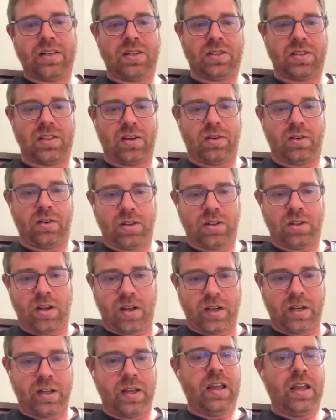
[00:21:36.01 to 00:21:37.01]
I can just tell
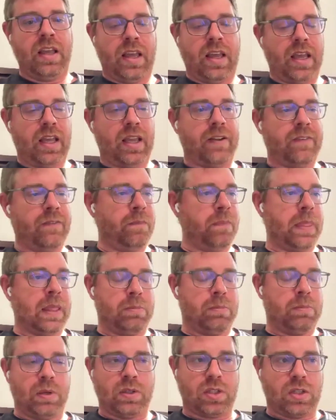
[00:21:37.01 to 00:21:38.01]
Claude, hey,
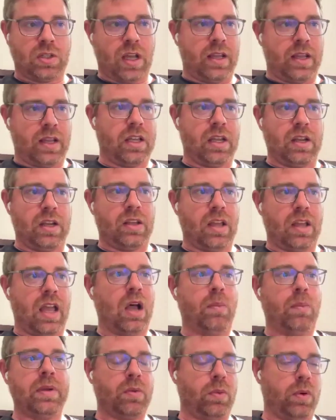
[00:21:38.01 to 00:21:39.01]
push,
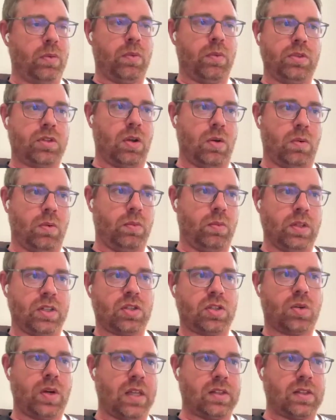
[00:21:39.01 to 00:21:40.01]
help me.
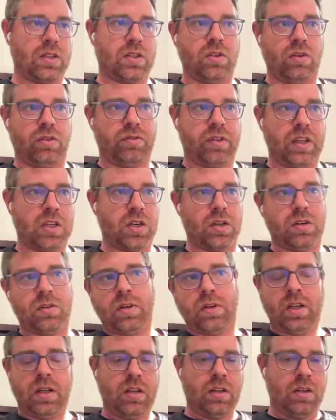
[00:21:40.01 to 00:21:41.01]
So let's create this new
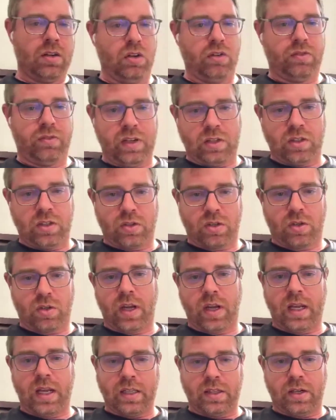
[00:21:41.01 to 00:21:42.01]
feature. New
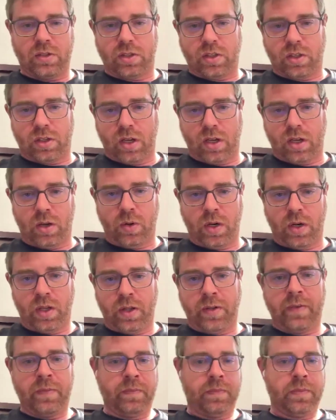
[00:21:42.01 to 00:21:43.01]
feature is created. There's the
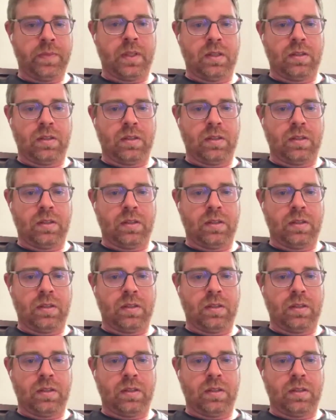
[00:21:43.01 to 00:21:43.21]
code.